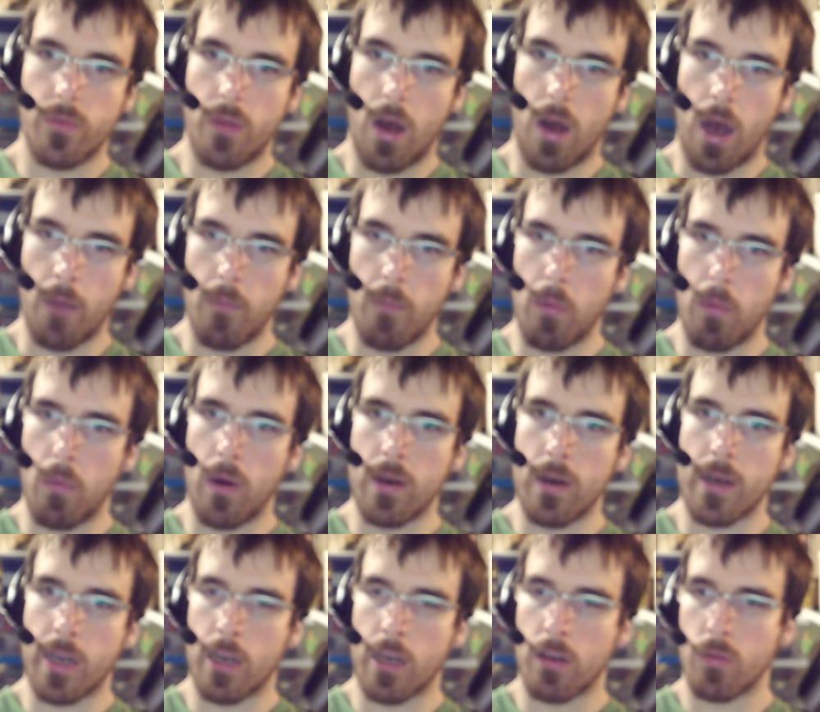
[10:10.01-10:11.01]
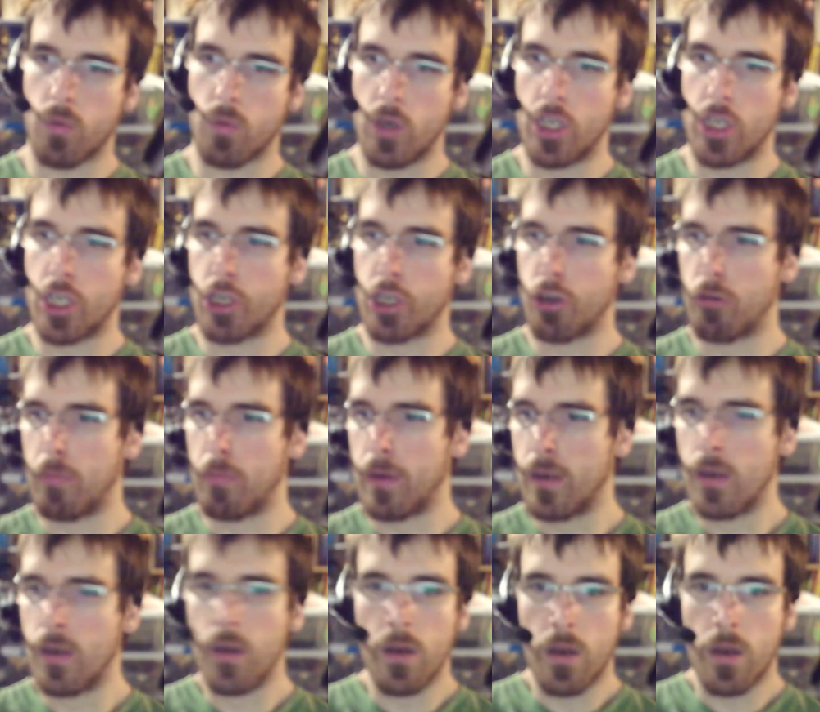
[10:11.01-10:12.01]
I've been wanting to get a Switch too, but
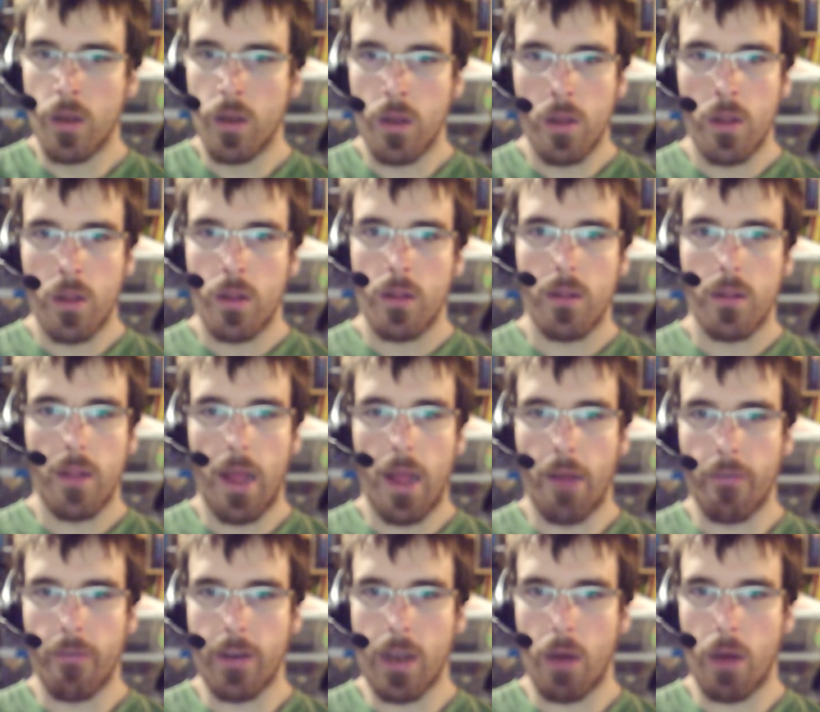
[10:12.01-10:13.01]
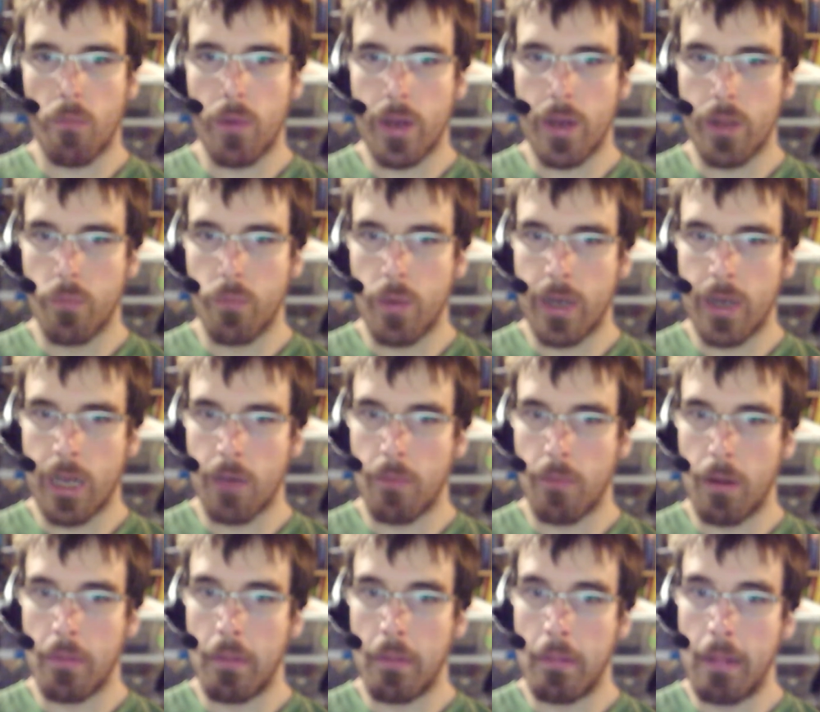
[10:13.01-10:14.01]
every time we get
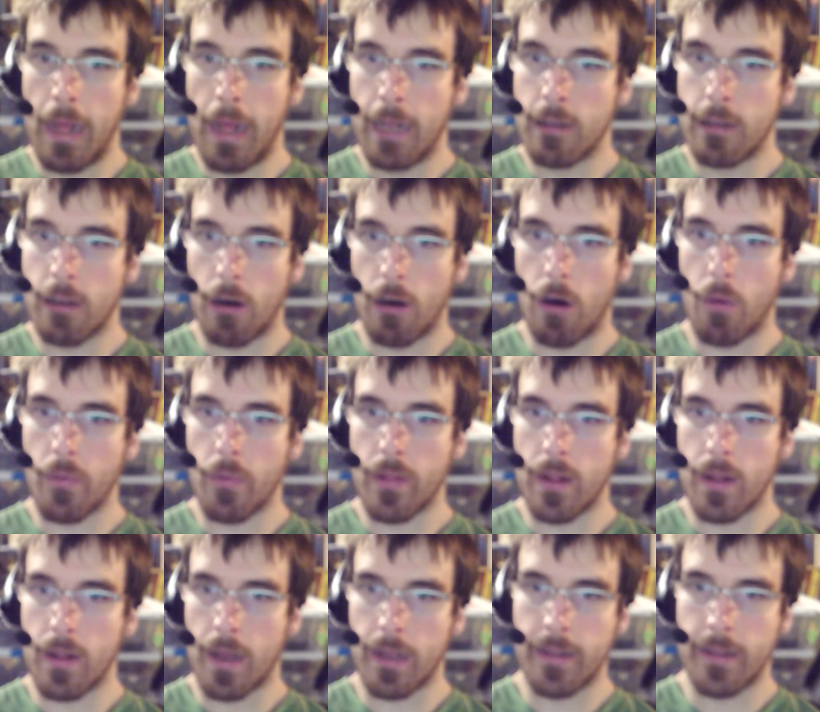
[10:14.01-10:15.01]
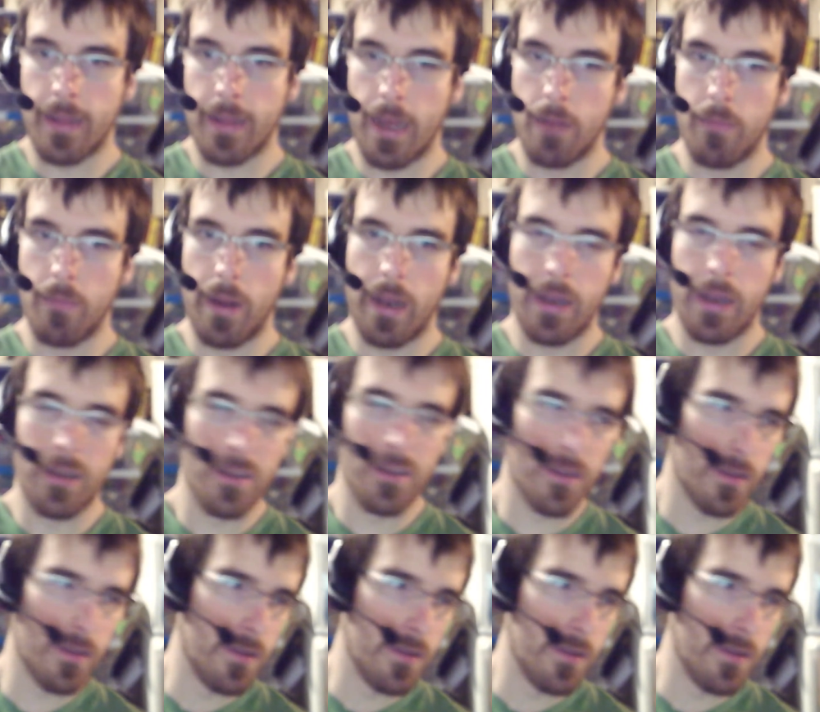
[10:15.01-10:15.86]
them, they sell it within like 10 minutes."